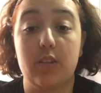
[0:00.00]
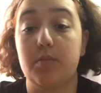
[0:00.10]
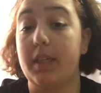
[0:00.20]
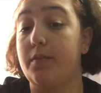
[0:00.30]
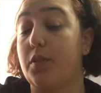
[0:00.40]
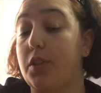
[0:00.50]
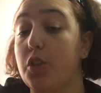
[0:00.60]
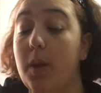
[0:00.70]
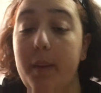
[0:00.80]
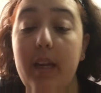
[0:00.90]
read for
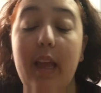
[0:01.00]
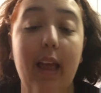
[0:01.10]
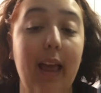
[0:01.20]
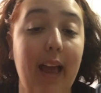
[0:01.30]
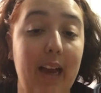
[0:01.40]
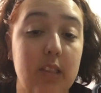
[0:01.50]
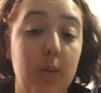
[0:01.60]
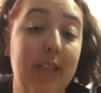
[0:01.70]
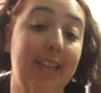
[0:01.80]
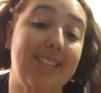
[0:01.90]
enjoyment, as
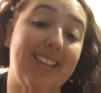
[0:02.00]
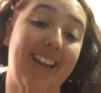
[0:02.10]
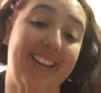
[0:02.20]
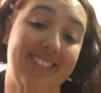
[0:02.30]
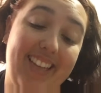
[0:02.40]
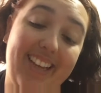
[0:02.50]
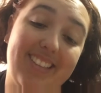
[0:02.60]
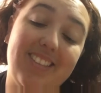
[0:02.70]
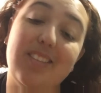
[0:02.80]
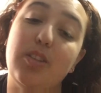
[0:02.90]
well as a
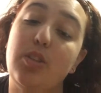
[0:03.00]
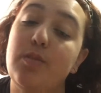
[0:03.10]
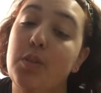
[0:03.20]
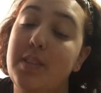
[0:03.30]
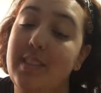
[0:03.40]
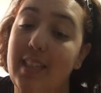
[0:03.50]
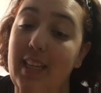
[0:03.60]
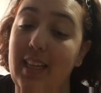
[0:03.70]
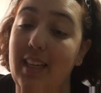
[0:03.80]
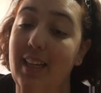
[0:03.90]
text for
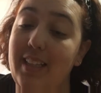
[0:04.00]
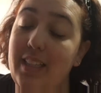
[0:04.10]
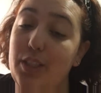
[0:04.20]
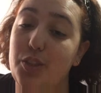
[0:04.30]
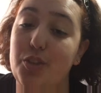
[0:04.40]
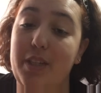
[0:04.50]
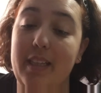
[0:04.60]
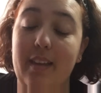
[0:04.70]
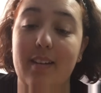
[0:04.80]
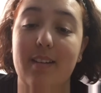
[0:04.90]
studying in the
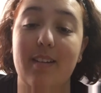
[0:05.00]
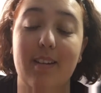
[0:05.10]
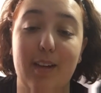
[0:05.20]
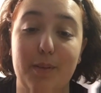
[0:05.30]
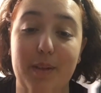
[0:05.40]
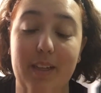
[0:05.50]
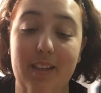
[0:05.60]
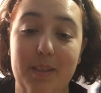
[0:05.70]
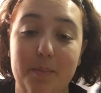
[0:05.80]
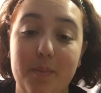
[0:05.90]
Australian
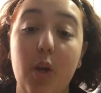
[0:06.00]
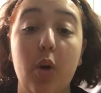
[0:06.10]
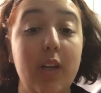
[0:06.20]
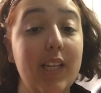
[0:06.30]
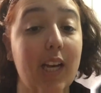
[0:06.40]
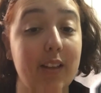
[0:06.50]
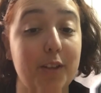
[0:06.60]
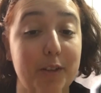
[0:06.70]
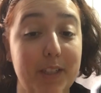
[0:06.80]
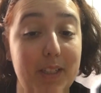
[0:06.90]
curriculum or in other
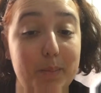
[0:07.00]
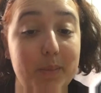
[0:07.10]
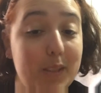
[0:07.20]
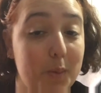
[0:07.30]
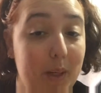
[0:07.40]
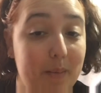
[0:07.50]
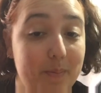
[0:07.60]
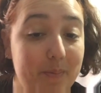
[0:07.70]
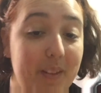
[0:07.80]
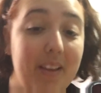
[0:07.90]
curriculums as well.
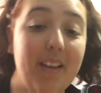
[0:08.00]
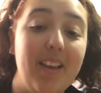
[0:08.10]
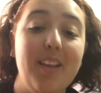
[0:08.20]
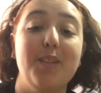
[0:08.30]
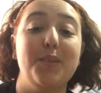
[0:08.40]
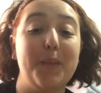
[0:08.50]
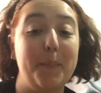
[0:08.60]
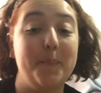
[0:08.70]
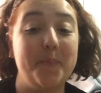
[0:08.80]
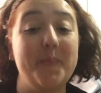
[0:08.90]
So
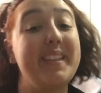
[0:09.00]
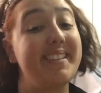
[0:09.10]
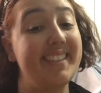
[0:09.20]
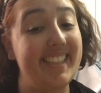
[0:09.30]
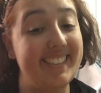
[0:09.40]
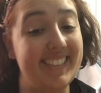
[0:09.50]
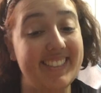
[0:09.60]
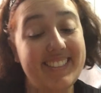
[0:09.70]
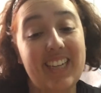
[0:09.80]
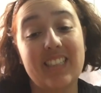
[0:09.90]
let's
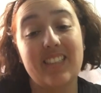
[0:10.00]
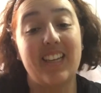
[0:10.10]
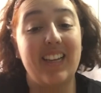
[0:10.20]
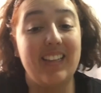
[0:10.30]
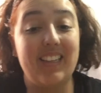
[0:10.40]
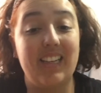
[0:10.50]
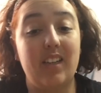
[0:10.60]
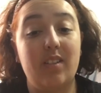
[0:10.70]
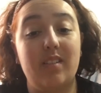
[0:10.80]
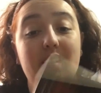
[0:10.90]
get started.
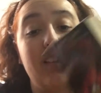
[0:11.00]
Now,